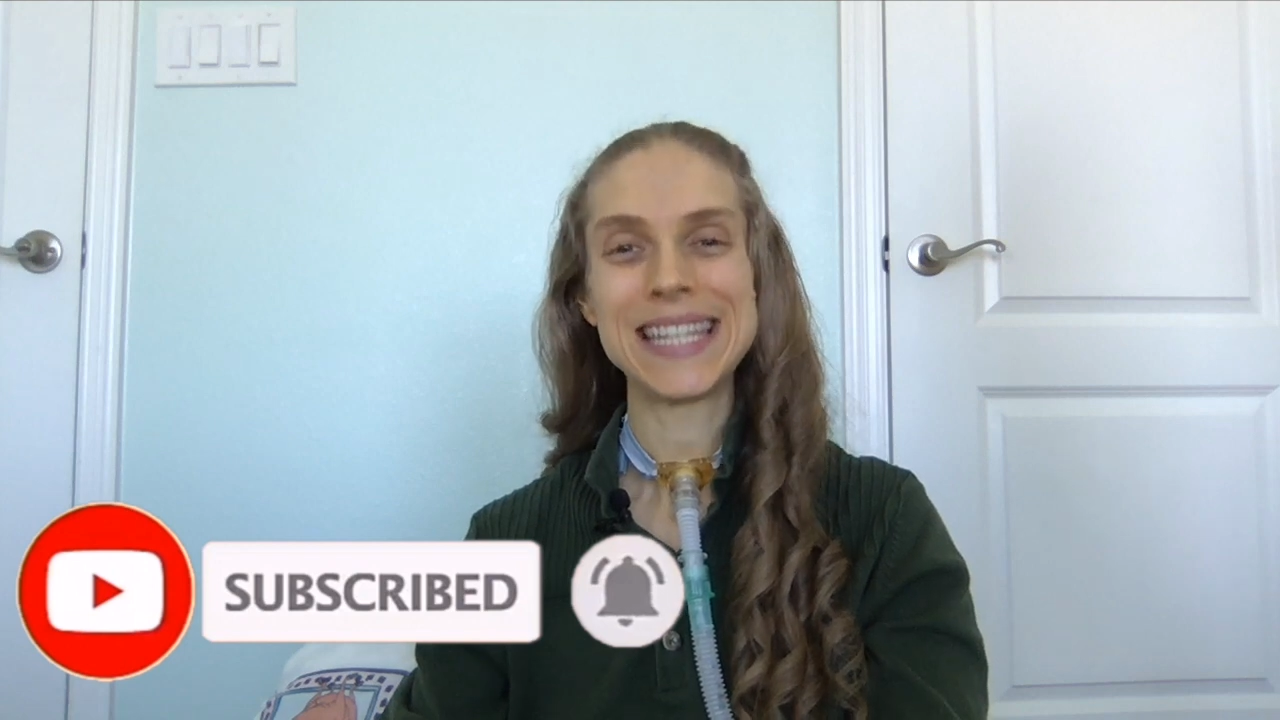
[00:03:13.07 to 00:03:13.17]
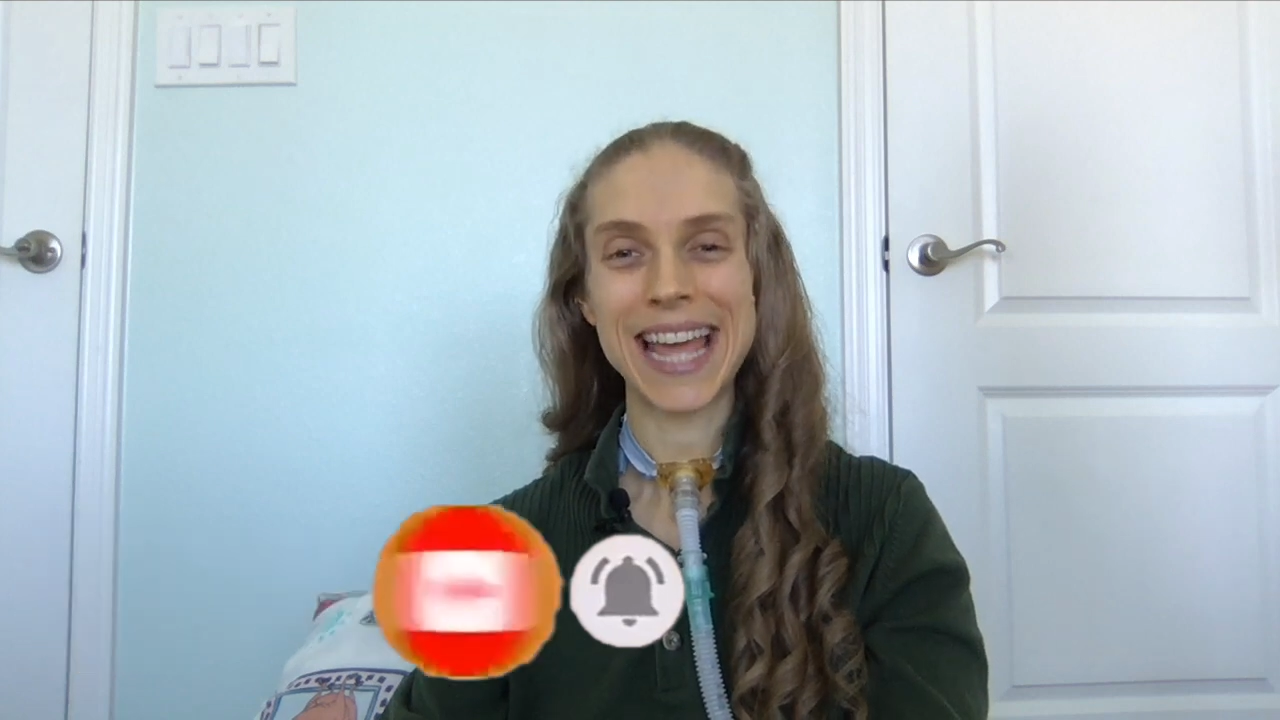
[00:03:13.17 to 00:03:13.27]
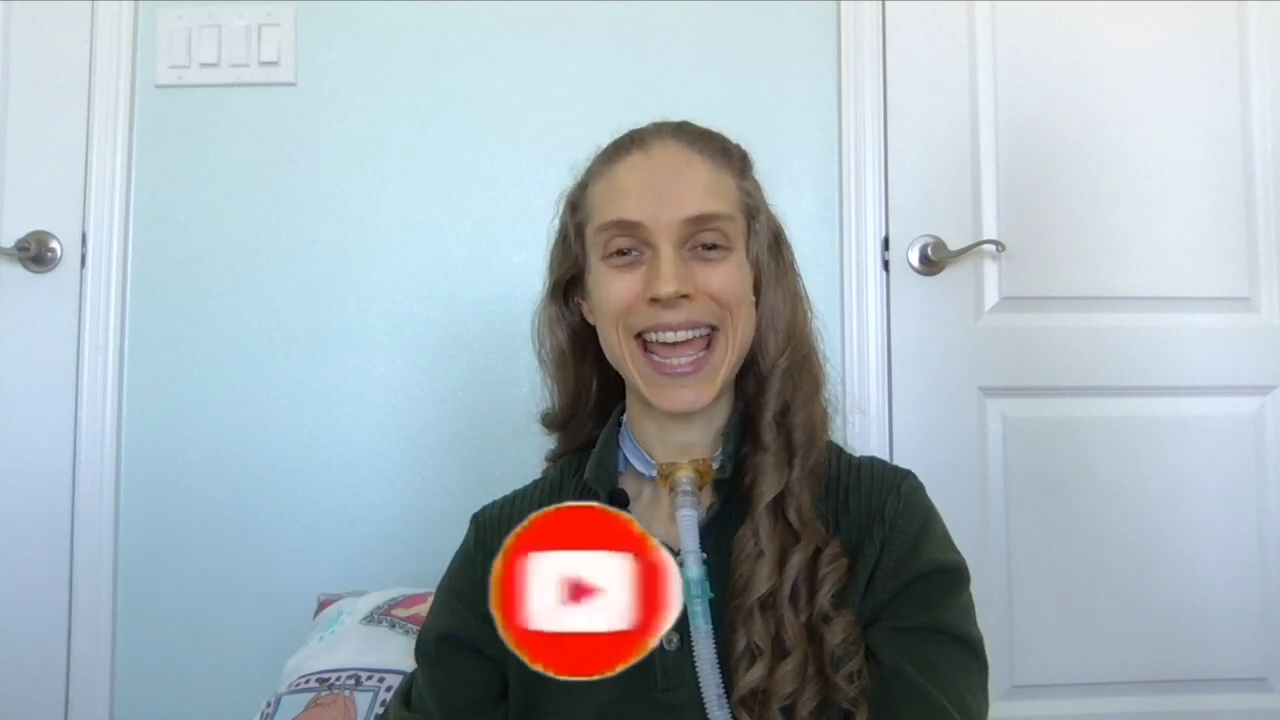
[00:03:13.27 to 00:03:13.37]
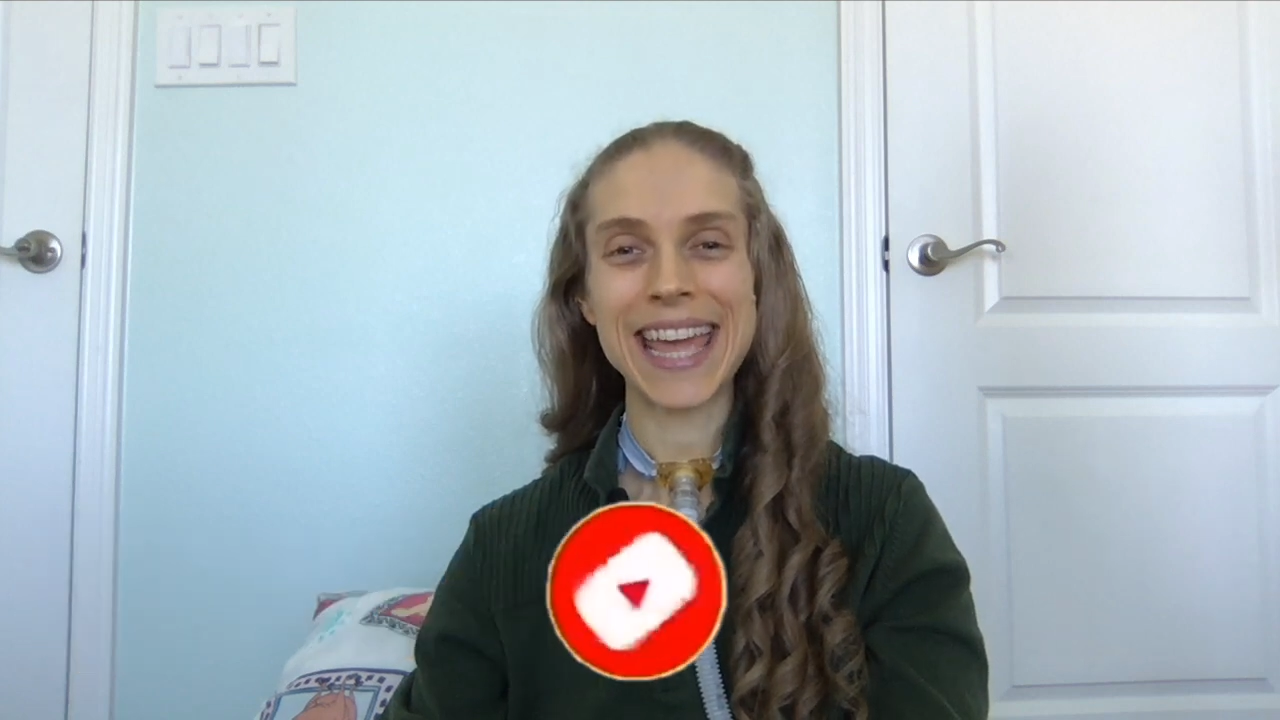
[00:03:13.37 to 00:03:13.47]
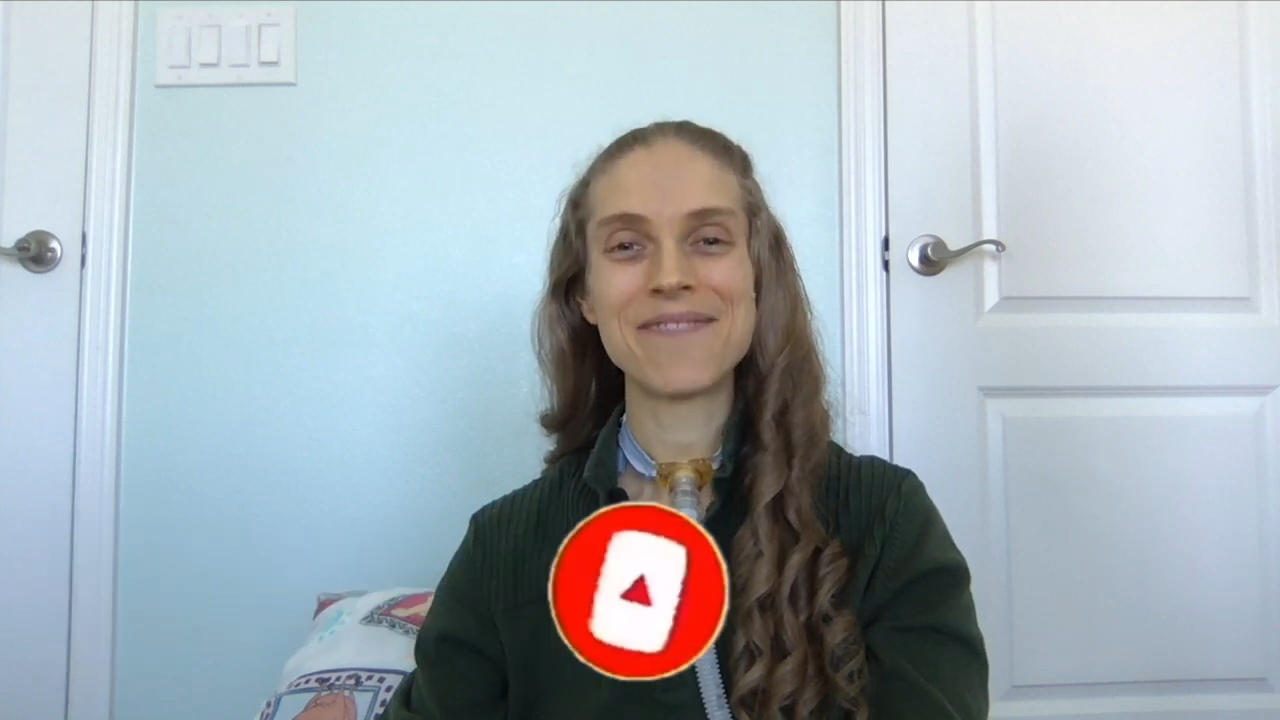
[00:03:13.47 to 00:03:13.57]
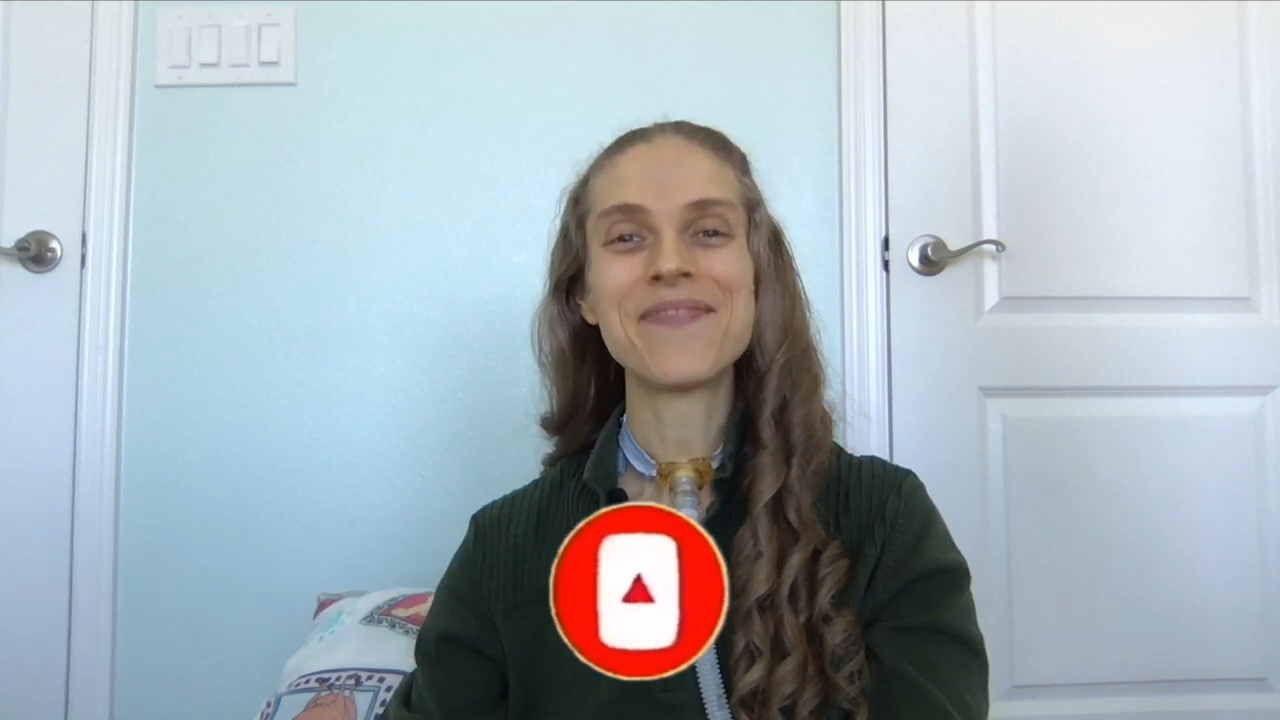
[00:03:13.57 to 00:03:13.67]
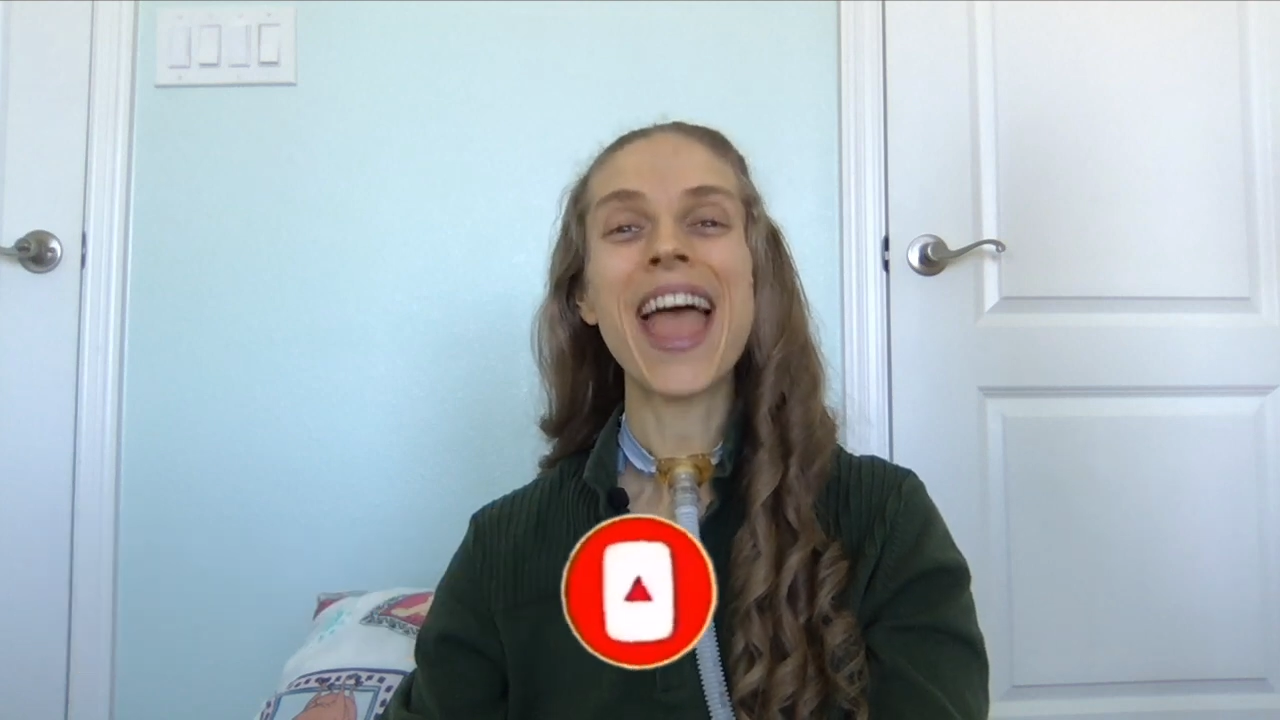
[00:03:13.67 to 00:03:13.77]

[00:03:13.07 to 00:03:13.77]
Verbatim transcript: day